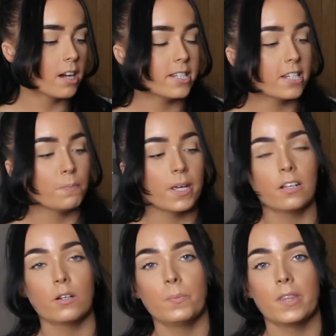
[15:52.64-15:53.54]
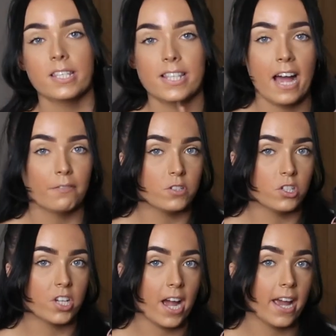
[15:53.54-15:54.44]
I did pick up this
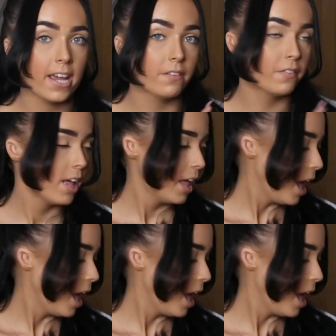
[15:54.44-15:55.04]
aftershave.